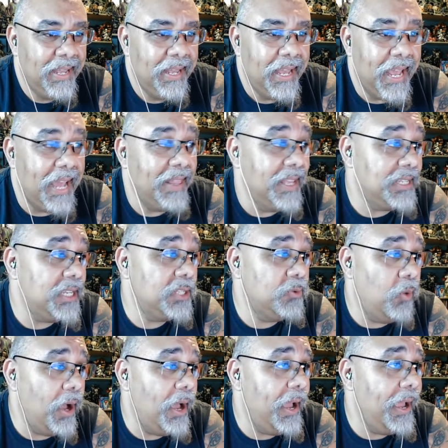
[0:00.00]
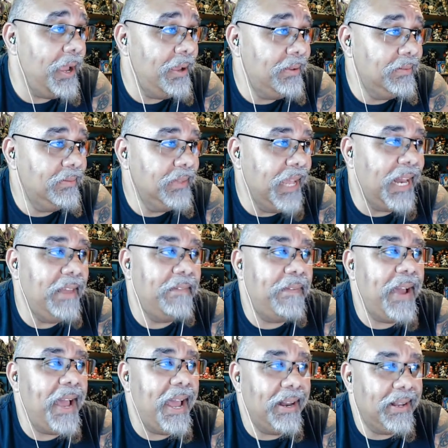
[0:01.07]
And this is why Lady
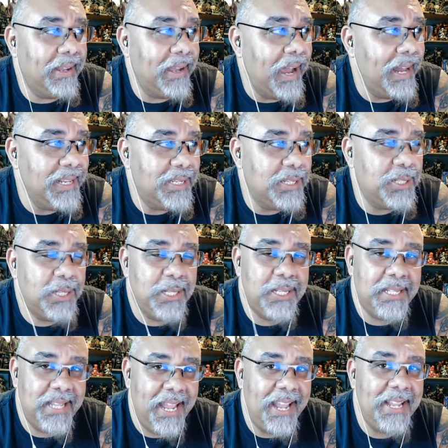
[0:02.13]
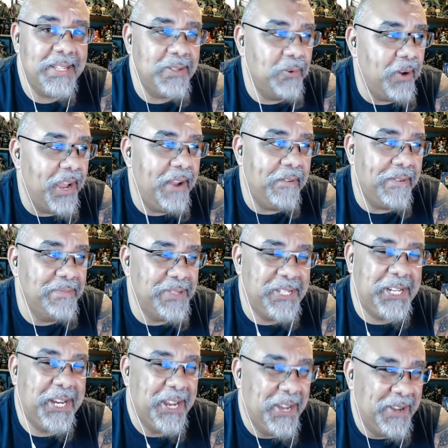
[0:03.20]
Fat kind of stays away from
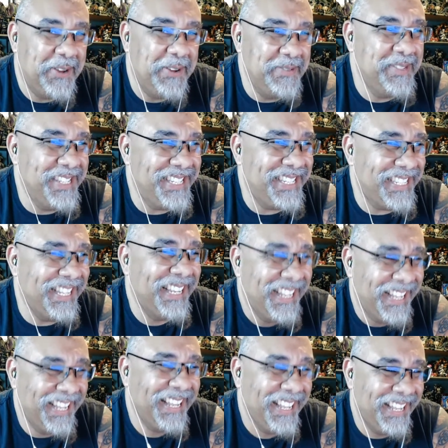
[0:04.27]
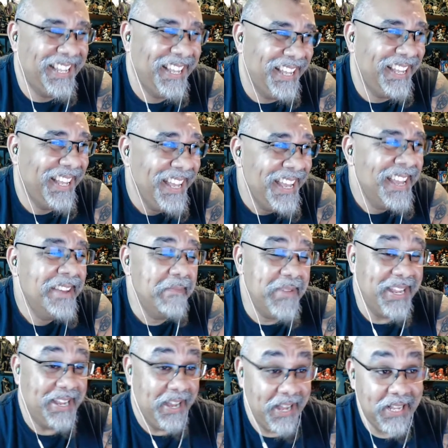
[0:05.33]
shows
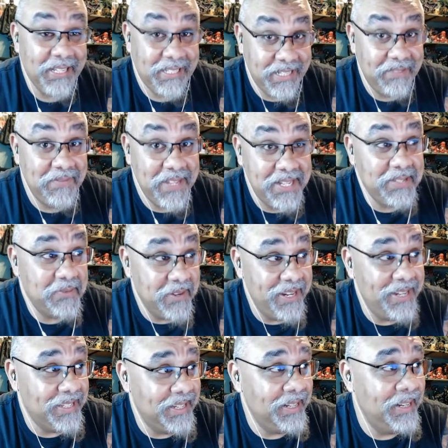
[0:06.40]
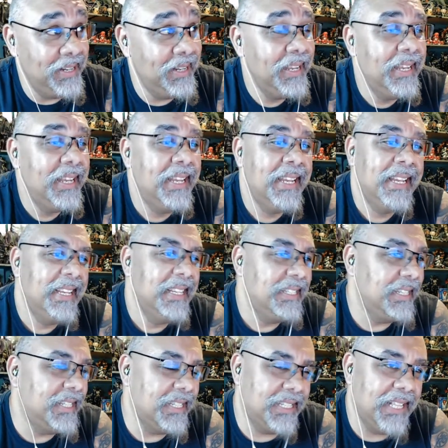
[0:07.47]
because of this reason.
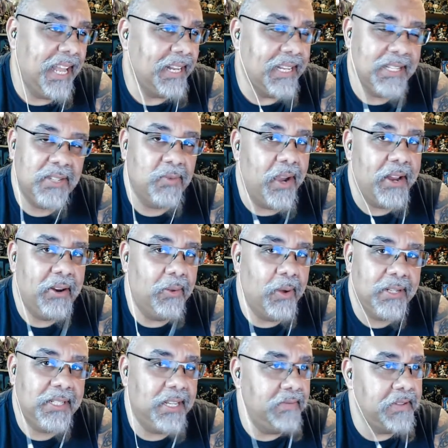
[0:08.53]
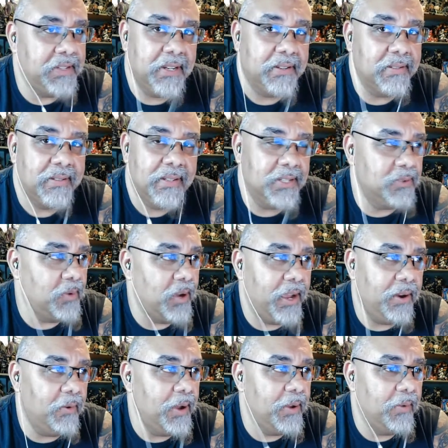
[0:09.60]
She's just like, this is why I don't watch T V shows. This is why I
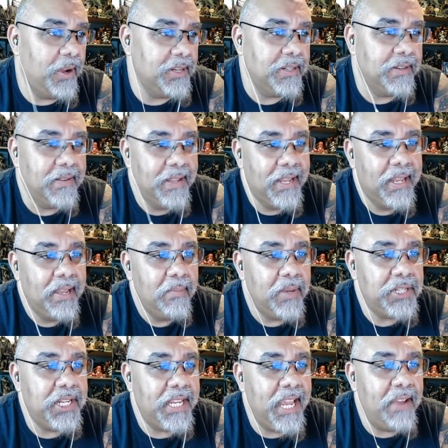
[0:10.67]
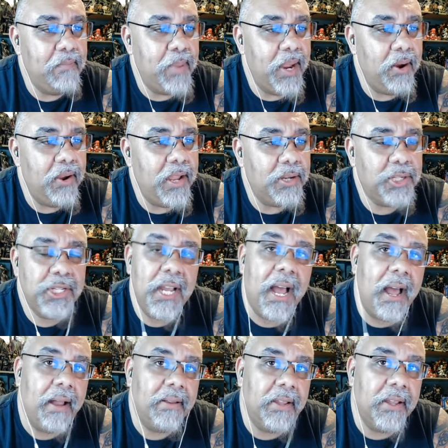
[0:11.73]
don't want to watch it. But she gave Barry a
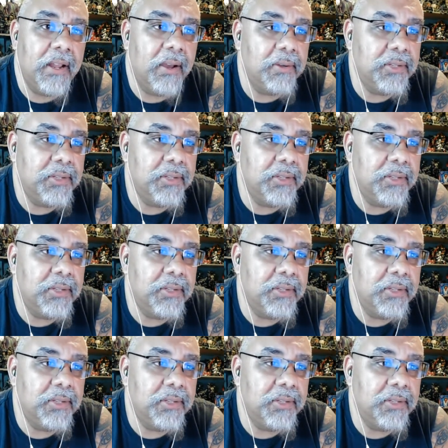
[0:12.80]
shot, you know.